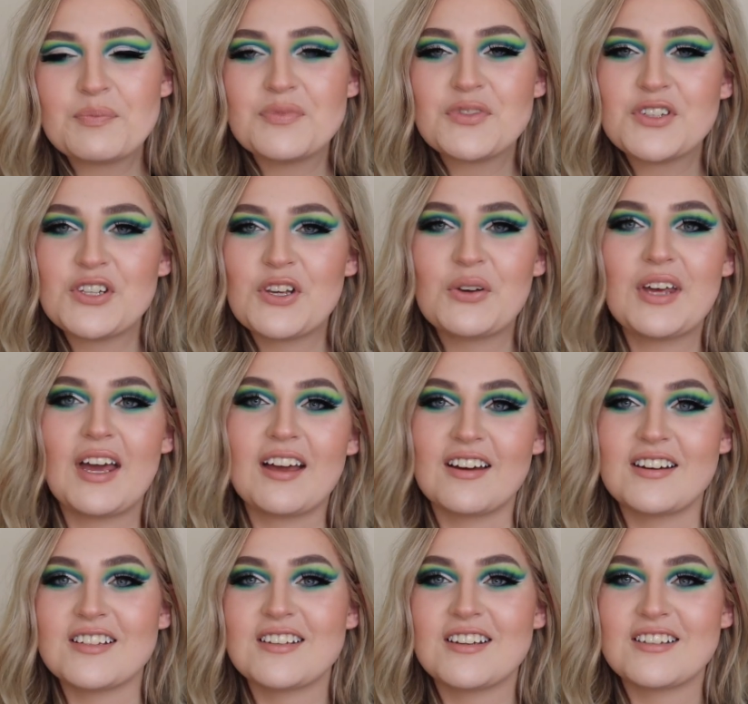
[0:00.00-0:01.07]
So yeah
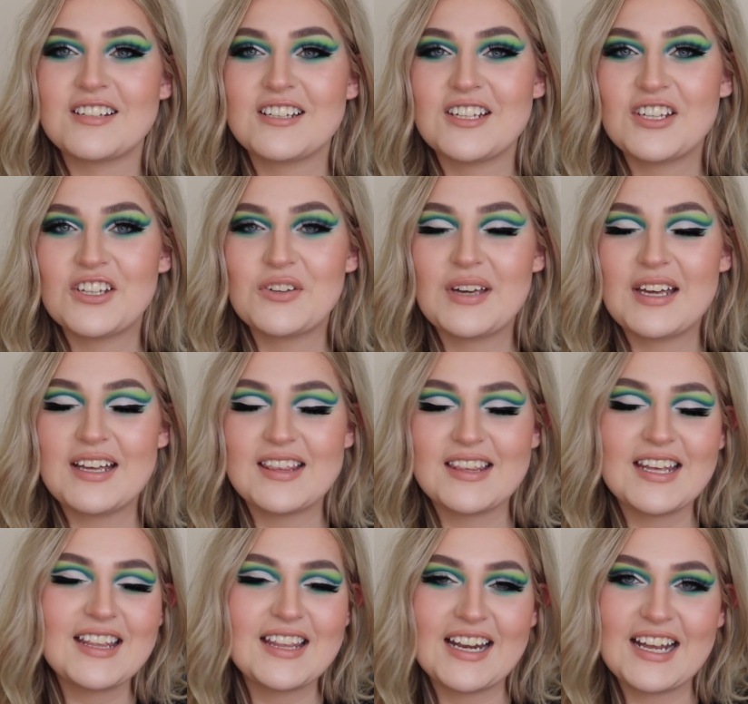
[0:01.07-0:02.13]
guys, I'll see you in
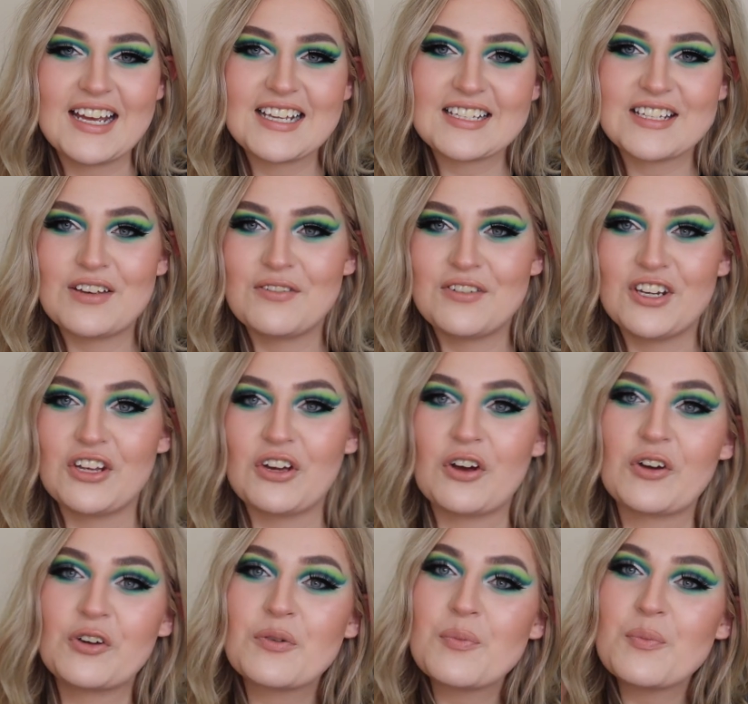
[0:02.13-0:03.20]
the next
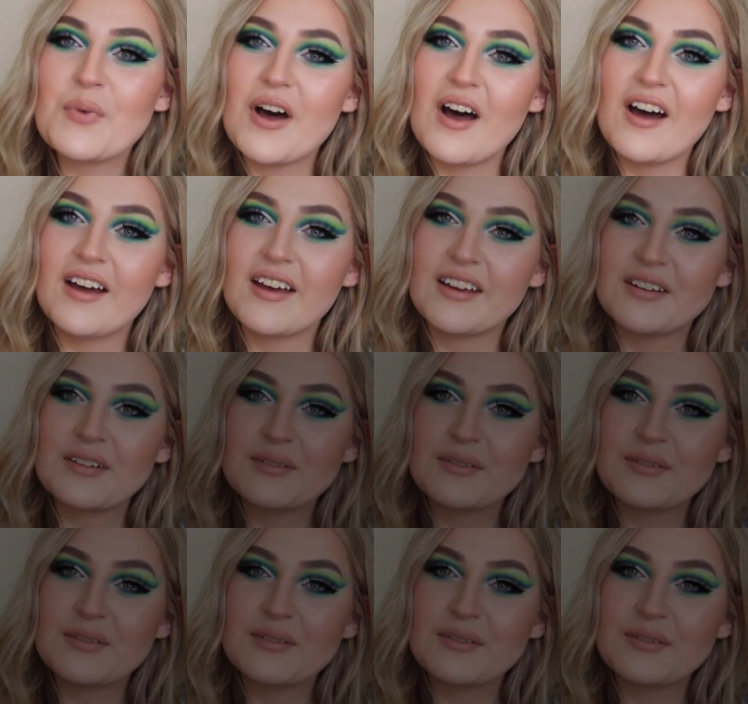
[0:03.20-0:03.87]
video. Bye.